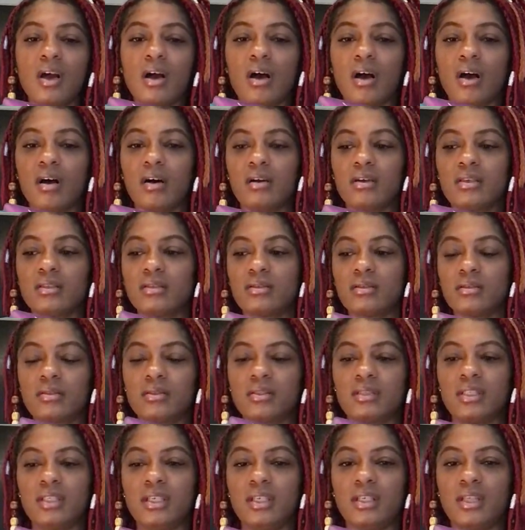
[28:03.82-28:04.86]
I also
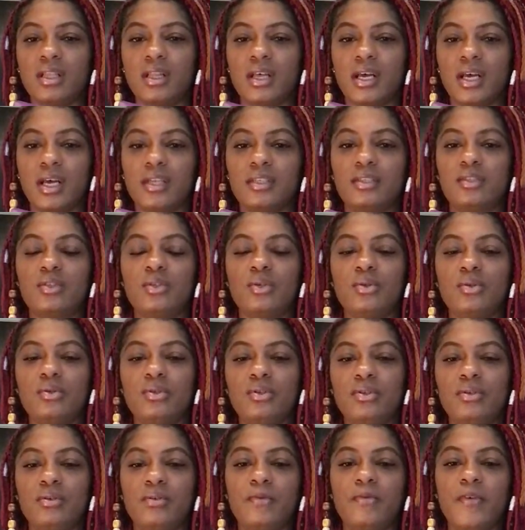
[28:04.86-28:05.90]
see that too,
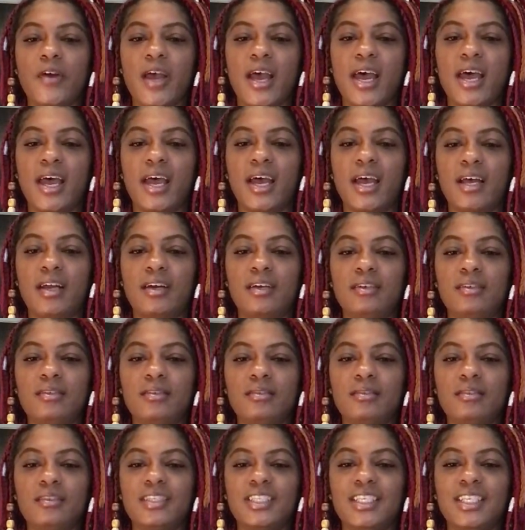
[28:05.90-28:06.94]
you've had
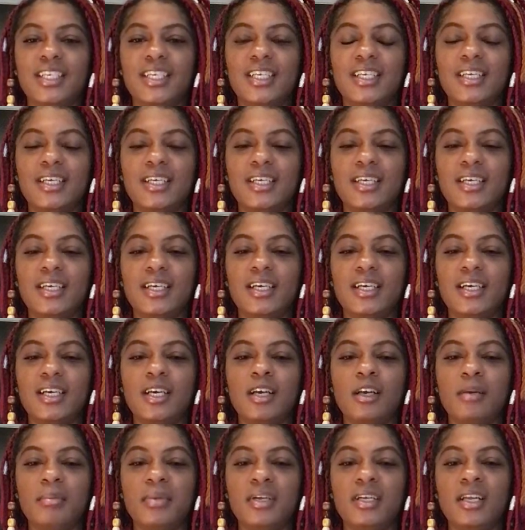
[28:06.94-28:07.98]

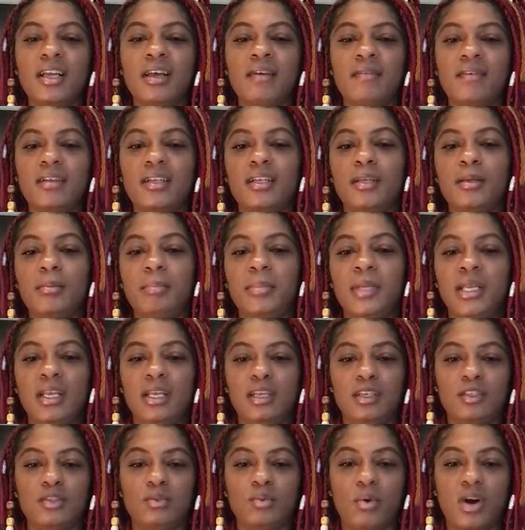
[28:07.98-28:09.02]
benevolent
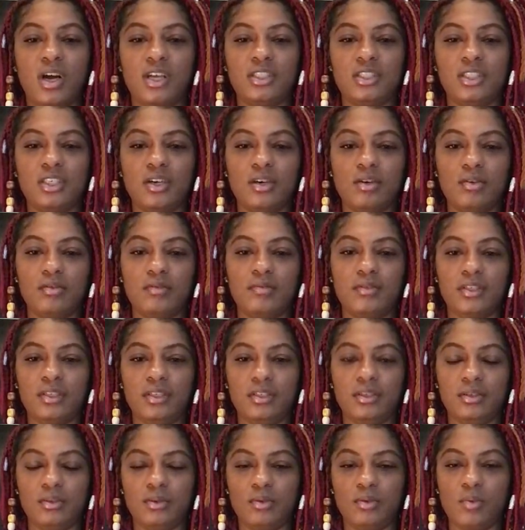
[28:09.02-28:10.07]
beings watching over
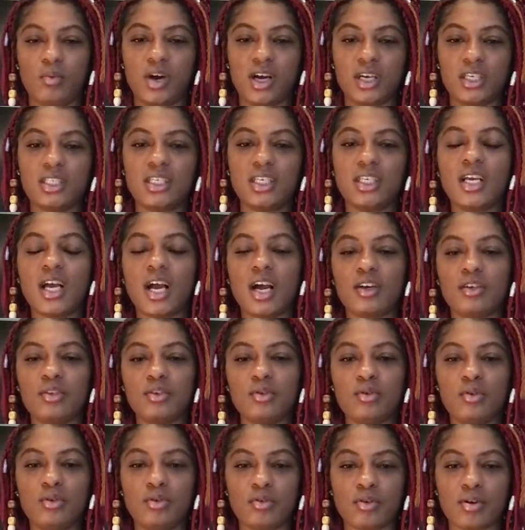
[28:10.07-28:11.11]
you, watching how
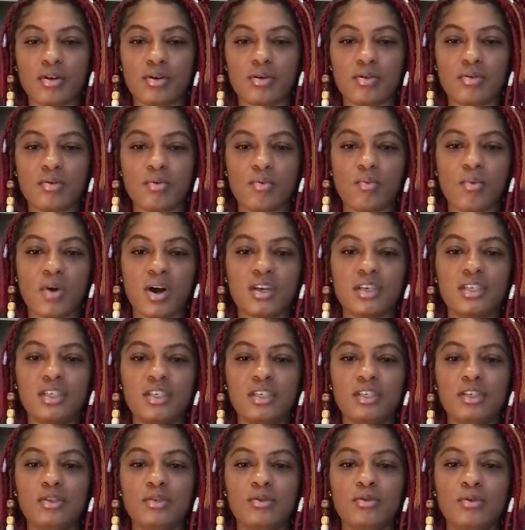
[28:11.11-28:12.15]
you grow,
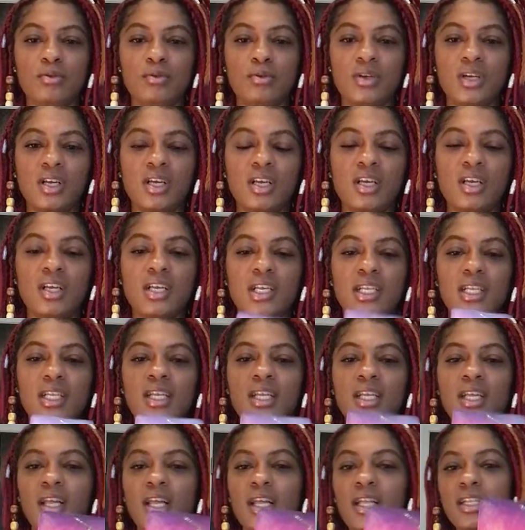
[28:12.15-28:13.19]
watching you
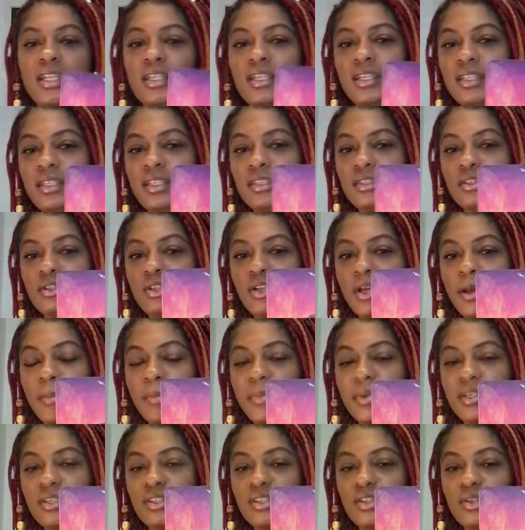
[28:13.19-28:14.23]
tap
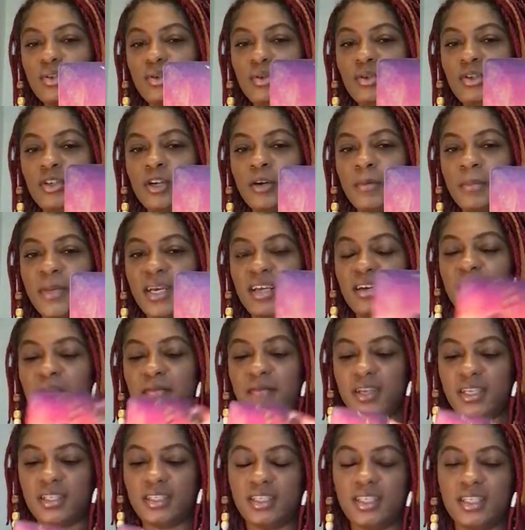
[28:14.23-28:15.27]
into your
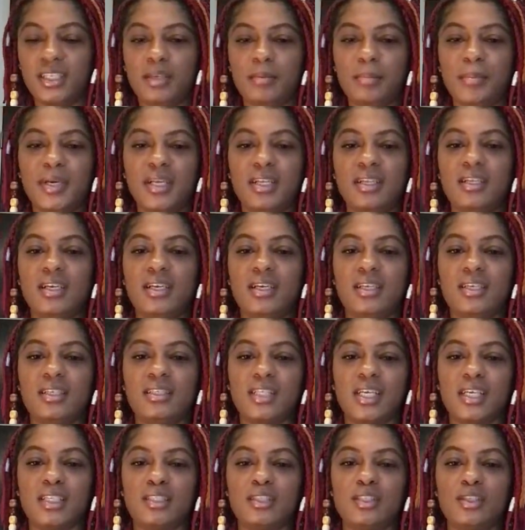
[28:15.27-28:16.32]
manifesting abilities
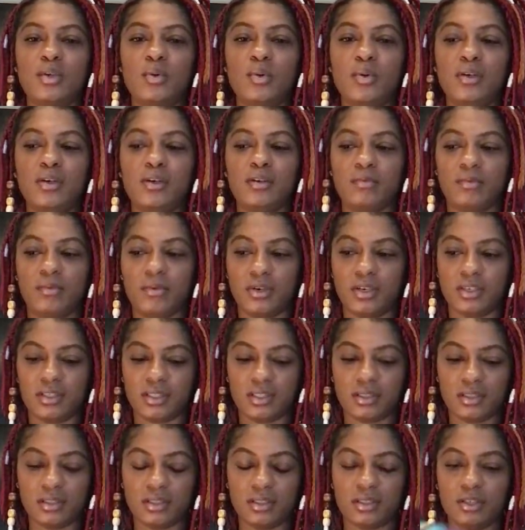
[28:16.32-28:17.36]
as the Queen of
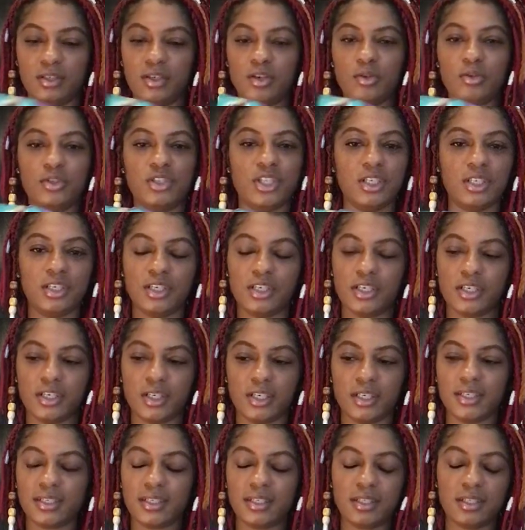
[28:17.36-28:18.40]
Wands. No gender
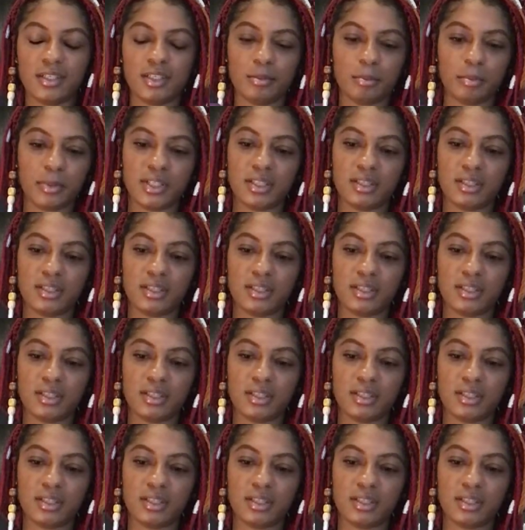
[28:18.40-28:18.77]
is